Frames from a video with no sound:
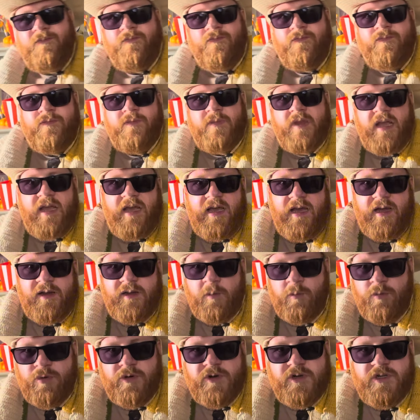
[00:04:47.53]
And I'm pretty
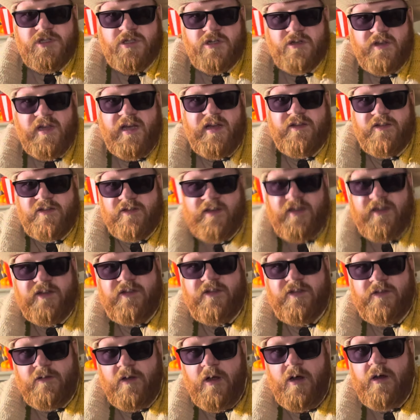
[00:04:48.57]
sure that set's
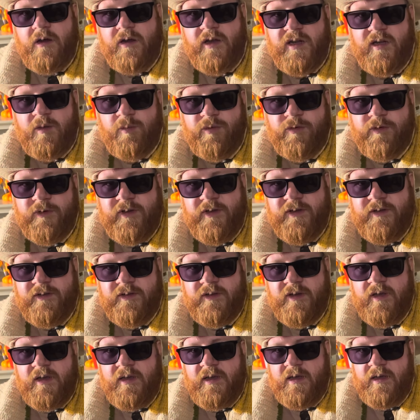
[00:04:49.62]
long out of print.
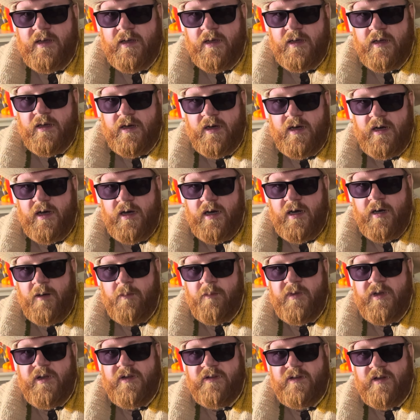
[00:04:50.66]
It's
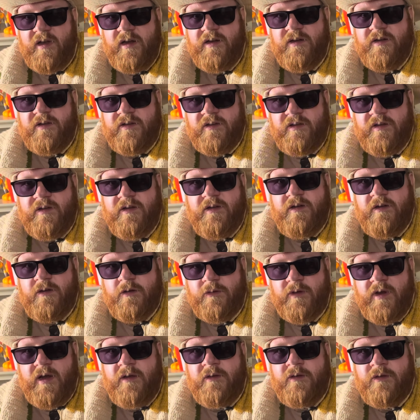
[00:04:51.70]
kind of sitting at around
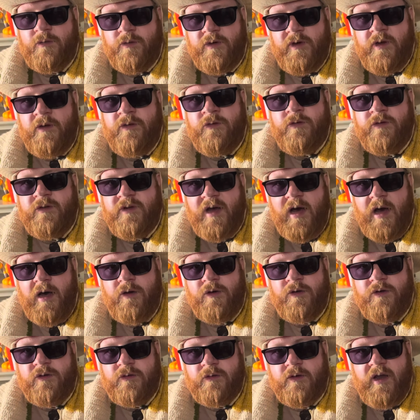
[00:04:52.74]
$300
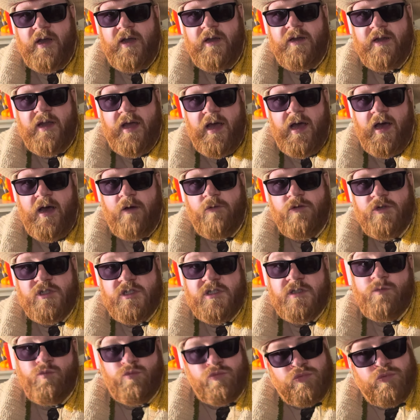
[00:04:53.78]
right now, which is
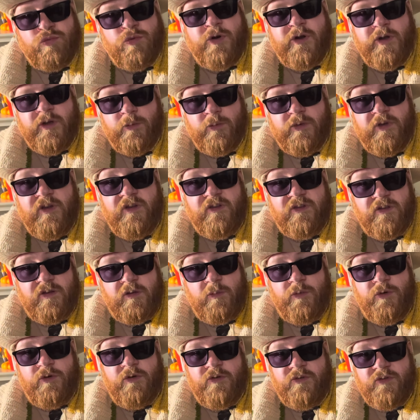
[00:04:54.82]
pretty reasonable. If you
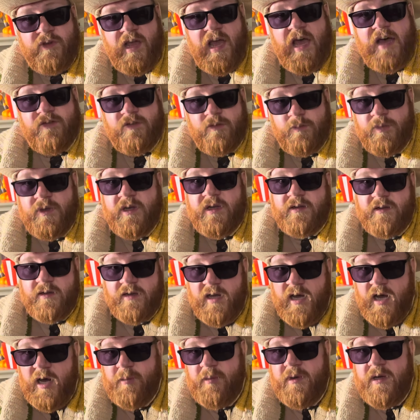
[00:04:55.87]
haven't picked it up,
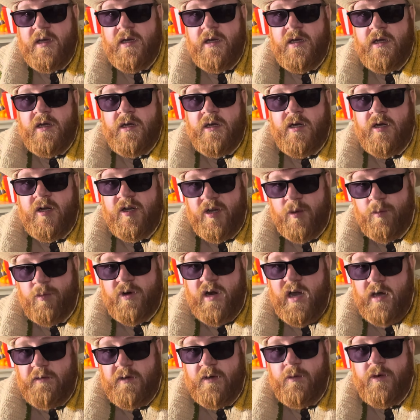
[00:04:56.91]
you probably
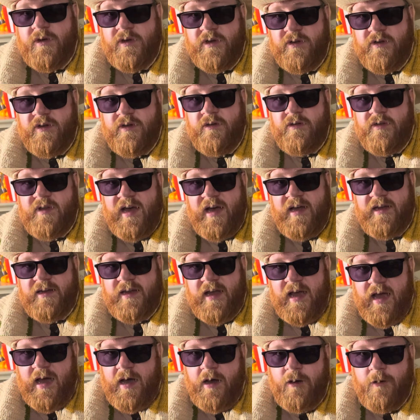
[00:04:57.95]
want to do that
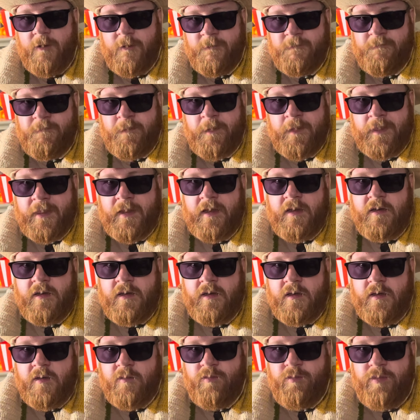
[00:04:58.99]
now.
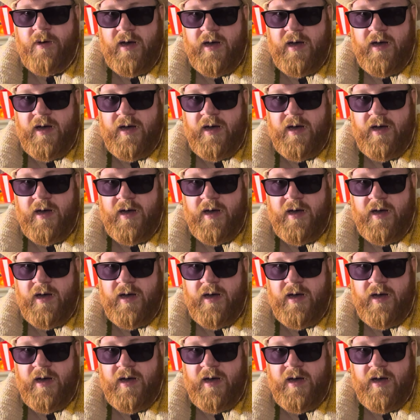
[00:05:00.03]
But